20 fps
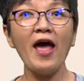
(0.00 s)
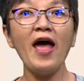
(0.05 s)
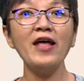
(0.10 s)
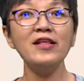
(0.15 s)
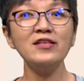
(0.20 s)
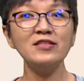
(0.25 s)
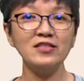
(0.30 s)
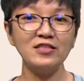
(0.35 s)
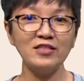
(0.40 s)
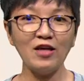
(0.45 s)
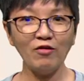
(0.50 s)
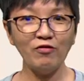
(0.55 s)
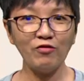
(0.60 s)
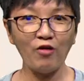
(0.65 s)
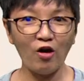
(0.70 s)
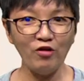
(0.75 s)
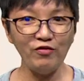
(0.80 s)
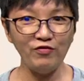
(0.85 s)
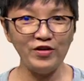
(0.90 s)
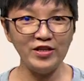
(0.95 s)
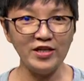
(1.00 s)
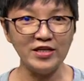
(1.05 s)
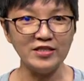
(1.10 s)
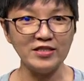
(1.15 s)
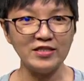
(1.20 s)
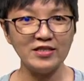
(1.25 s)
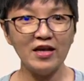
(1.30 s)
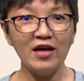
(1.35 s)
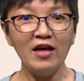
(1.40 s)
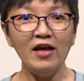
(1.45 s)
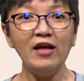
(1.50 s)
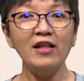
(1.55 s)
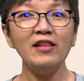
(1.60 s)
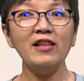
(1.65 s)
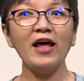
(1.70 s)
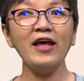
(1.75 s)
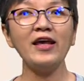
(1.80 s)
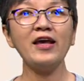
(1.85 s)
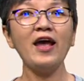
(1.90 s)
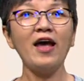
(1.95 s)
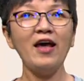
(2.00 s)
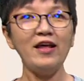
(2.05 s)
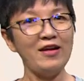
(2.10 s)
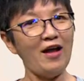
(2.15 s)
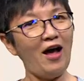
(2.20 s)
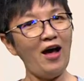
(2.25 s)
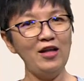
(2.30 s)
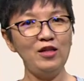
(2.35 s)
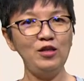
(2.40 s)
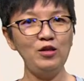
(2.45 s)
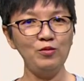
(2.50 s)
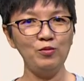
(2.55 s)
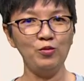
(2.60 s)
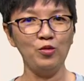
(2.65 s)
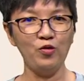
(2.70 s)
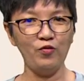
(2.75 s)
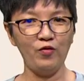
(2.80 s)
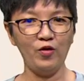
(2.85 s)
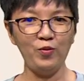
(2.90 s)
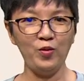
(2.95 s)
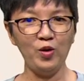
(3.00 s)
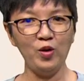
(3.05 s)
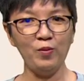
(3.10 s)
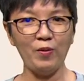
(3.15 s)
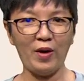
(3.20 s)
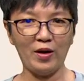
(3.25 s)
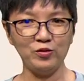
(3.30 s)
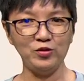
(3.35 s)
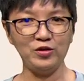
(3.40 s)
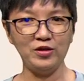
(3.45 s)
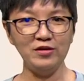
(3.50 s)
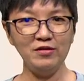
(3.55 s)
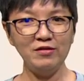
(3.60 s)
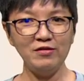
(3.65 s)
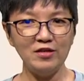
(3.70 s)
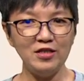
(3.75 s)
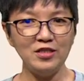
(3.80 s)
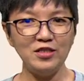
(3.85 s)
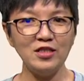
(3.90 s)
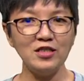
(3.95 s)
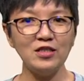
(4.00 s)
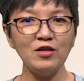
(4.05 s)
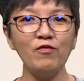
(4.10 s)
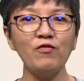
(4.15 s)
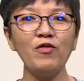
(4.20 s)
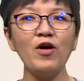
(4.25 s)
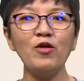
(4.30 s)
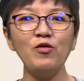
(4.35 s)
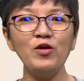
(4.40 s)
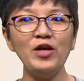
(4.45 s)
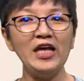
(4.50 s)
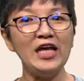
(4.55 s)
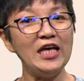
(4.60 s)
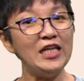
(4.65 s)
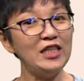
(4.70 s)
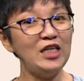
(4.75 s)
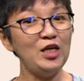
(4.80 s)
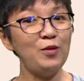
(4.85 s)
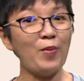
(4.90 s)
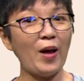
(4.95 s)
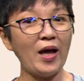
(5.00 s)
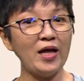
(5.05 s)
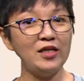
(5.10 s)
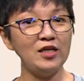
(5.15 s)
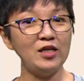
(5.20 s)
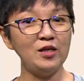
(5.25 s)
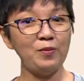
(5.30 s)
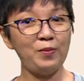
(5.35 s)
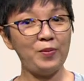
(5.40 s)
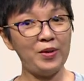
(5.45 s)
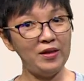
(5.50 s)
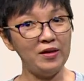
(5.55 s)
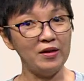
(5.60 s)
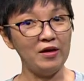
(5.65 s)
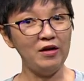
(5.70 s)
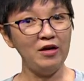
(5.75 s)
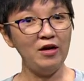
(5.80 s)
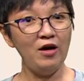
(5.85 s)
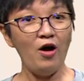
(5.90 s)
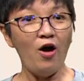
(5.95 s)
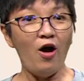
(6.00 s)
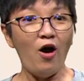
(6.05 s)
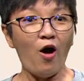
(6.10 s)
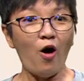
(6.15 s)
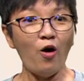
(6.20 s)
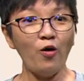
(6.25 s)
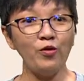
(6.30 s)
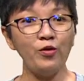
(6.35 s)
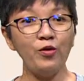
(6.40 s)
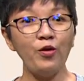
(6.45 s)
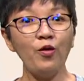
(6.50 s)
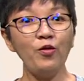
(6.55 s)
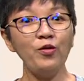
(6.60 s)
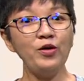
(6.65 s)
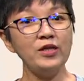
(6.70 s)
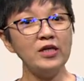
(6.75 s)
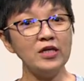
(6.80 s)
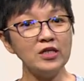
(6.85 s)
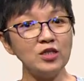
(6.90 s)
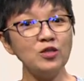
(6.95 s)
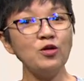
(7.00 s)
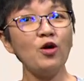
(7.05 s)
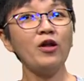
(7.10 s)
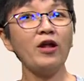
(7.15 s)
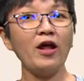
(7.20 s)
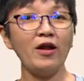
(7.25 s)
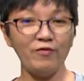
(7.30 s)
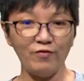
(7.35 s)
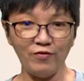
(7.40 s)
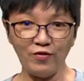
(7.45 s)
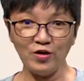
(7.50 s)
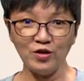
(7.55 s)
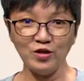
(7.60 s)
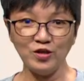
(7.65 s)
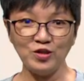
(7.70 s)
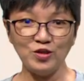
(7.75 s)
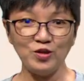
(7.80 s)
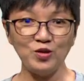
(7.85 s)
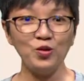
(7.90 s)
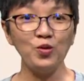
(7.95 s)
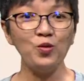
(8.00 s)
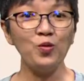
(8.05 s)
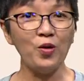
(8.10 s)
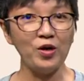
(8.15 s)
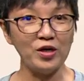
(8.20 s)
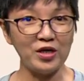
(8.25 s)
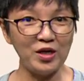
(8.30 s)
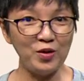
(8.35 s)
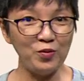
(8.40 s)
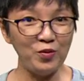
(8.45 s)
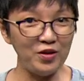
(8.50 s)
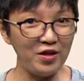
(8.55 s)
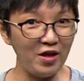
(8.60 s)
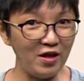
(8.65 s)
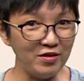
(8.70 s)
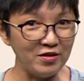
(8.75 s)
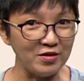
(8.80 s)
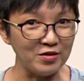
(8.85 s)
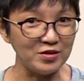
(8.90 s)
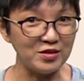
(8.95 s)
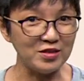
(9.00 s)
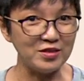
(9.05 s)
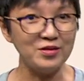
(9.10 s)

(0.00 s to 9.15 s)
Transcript: and self-confidence. Like an unmovable mountain, this is a very independent pillar, although it is not adverse to working with others.